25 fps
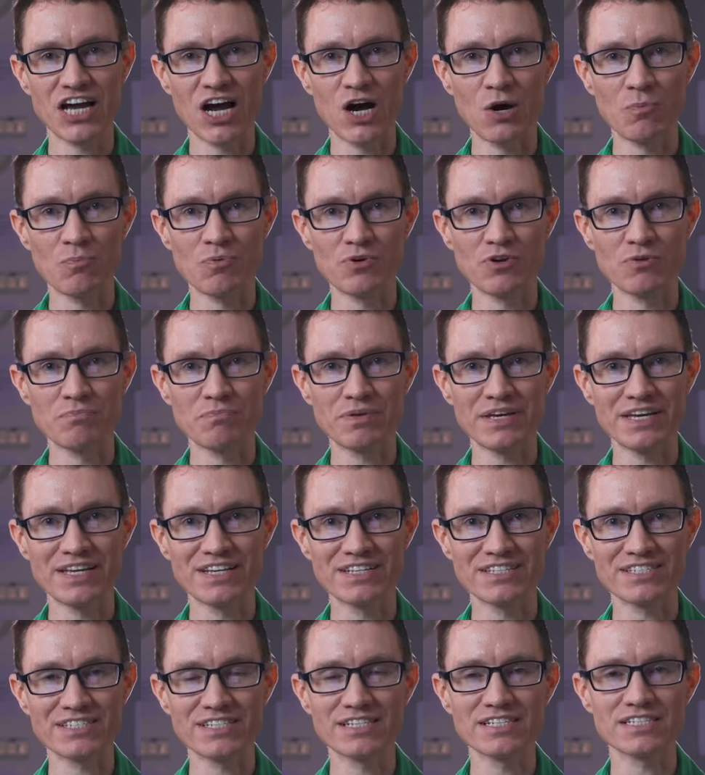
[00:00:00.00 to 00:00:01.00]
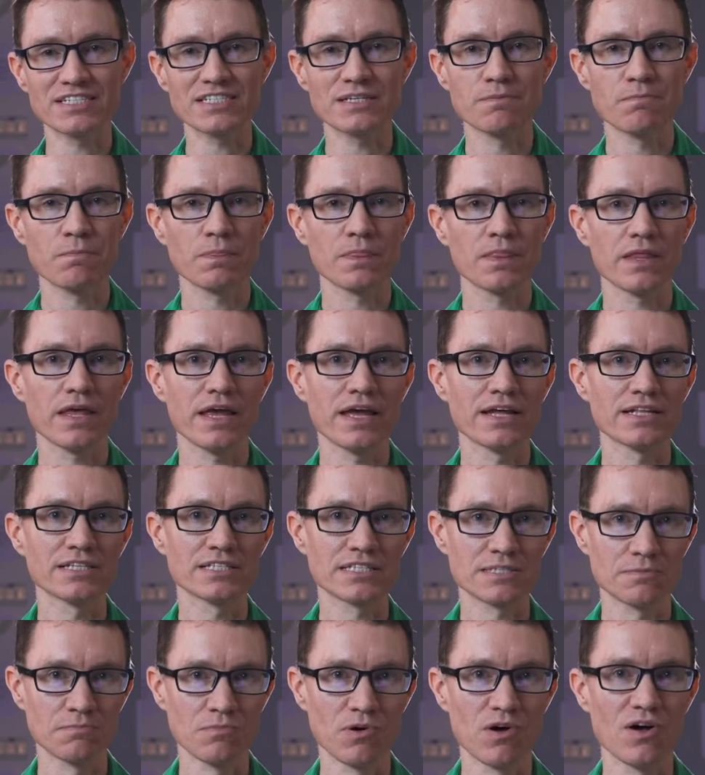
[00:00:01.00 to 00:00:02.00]
output impedances and
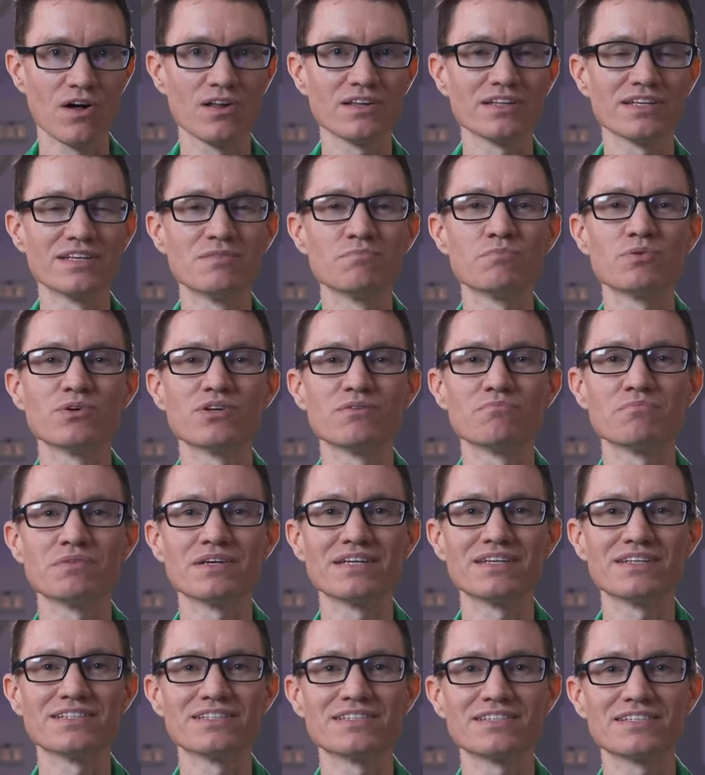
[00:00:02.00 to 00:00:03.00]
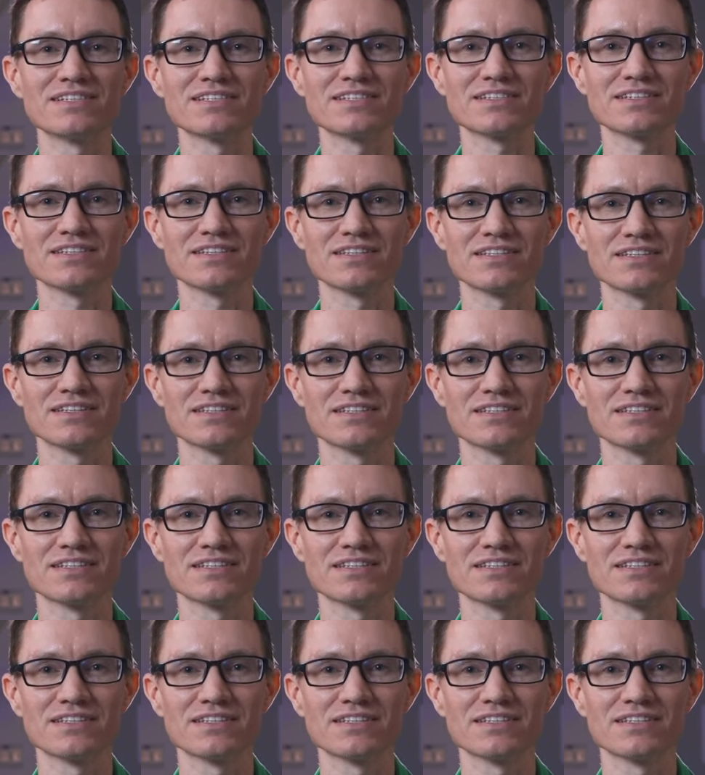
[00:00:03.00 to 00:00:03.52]
small input impedances.